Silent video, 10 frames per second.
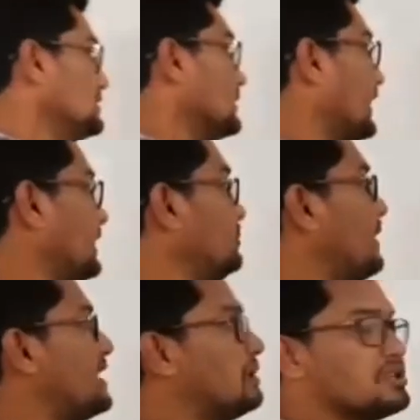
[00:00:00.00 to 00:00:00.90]
In
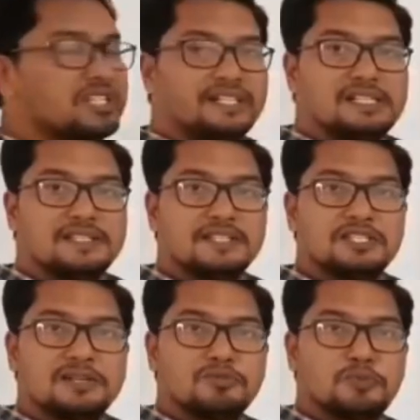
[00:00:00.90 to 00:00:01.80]
biological
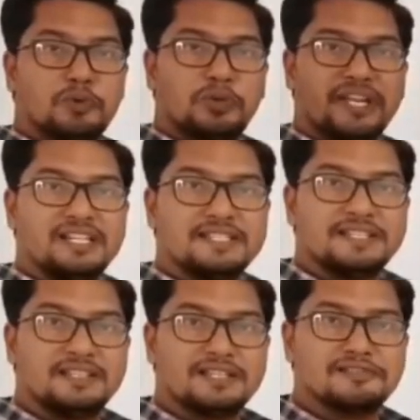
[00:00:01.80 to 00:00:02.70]
systems, protein
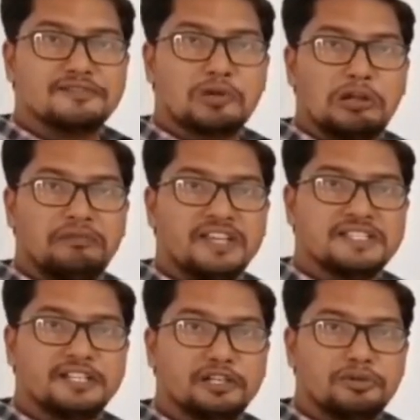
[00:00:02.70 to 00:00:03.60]
synthesis
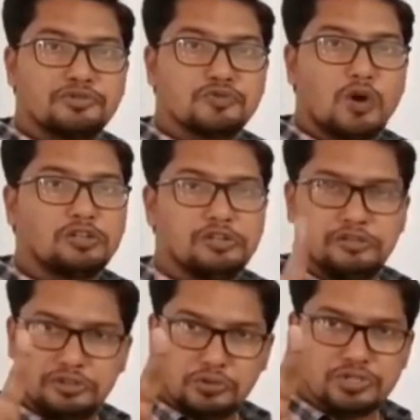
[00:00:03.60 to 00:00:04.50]
always includes
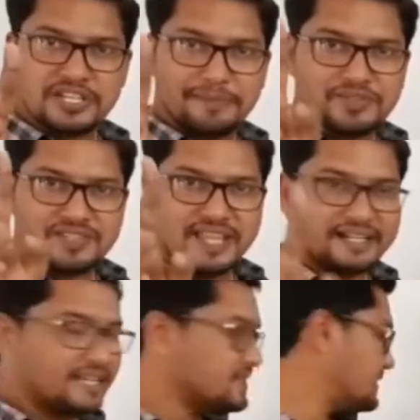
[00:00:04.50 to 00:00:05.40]
what? Two steps,
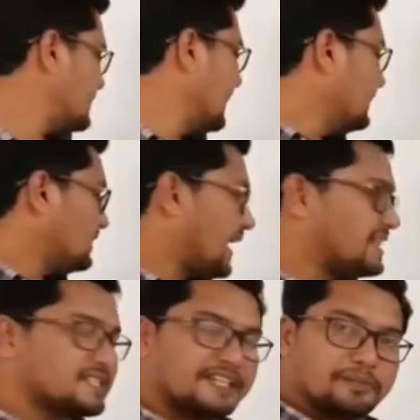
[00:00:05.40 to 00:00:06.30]
that is
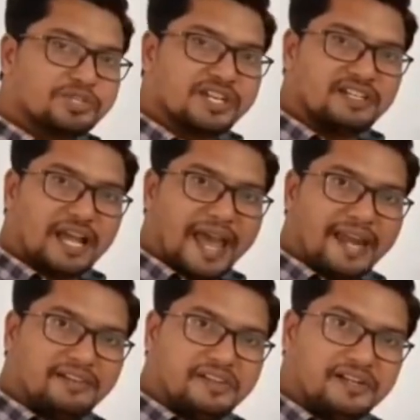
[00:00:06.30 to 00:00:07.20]
transcription
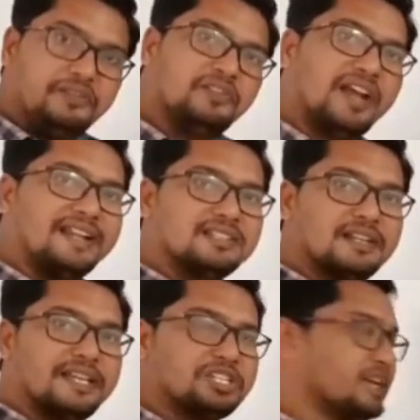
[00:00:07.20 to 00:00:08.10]
and
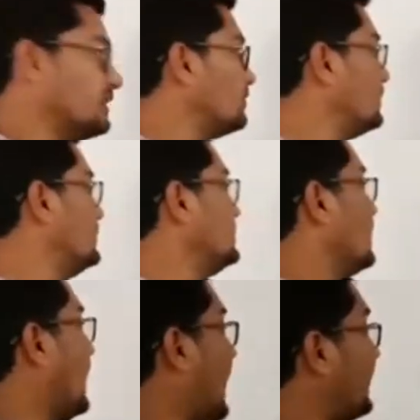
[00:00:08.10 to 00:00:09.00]
translation.
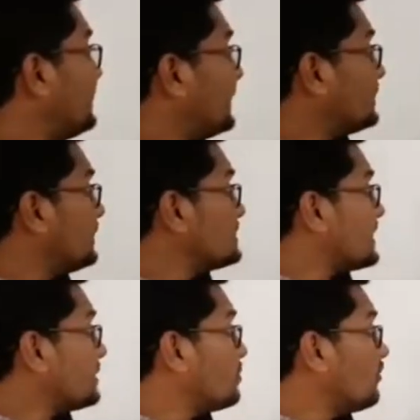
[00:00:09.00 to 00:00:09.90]
And at the
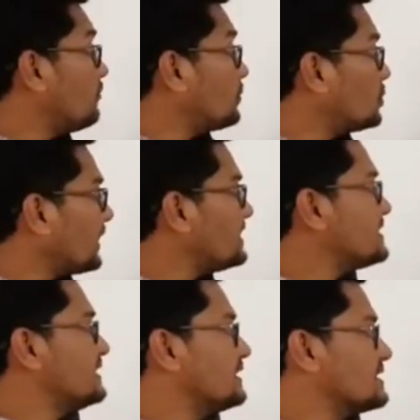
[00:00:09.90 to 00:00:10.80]
time of protein
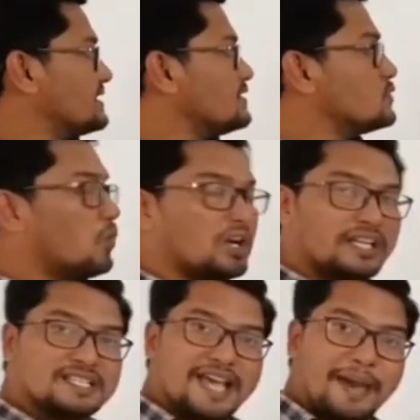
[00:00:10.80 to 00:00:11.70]
synthesis, what
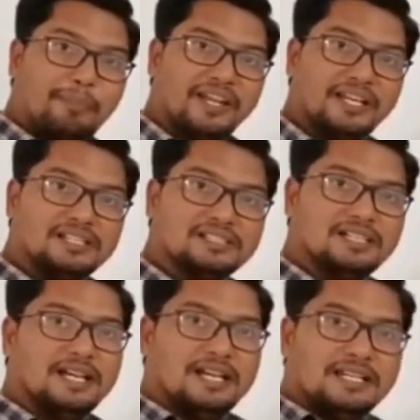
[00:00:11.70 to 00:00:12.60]
is
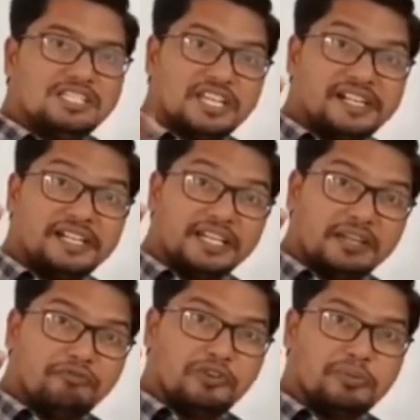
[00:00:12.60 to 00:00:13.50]
happening? Genetic
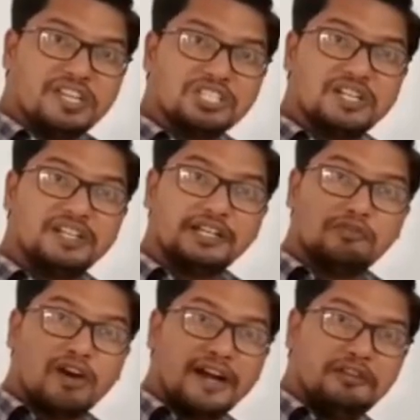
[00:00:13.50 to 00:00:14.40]
information
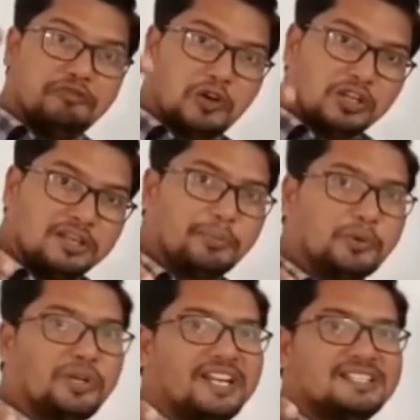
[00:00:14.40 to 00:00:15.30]
required for the
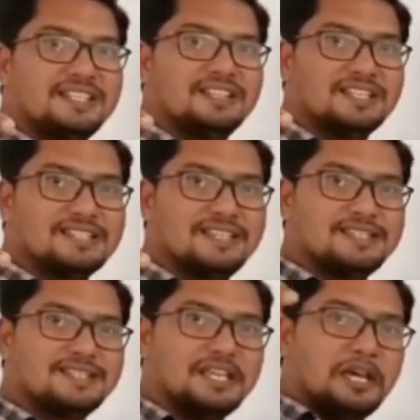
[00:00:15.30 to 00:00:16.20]
protein
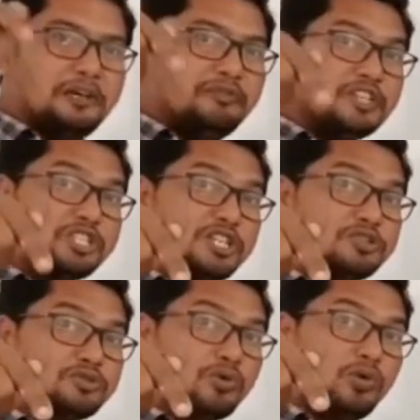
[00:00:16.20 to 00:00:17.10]
synthesis, which
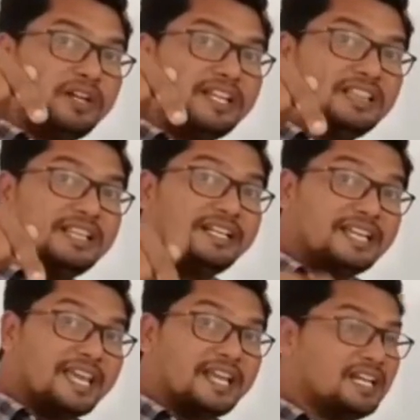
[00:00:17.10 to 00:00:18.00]
is stored in the
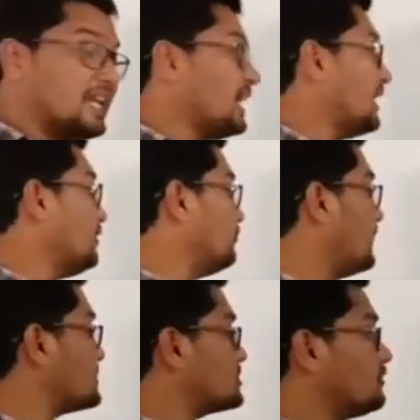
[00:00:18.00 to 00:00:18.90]
DNA,
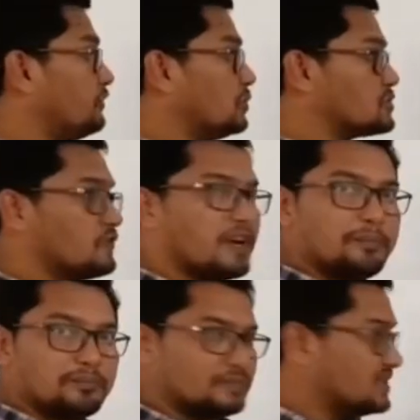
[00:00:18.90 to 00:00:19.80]
first flows
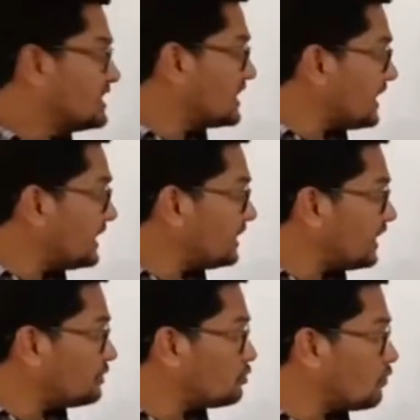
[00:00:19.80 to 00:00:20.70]
from
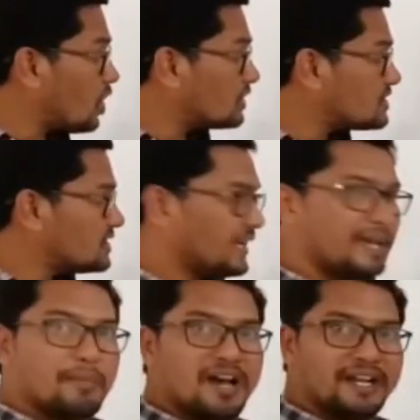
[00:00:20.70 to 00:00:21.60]
DNA to what?
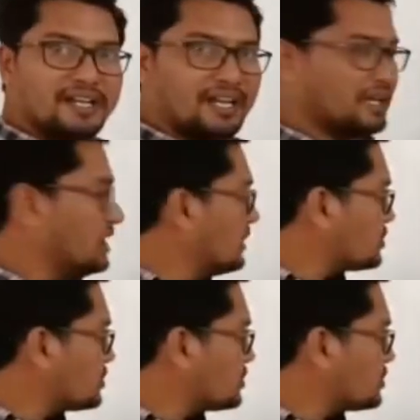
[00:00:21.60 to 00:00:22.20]
mRNA.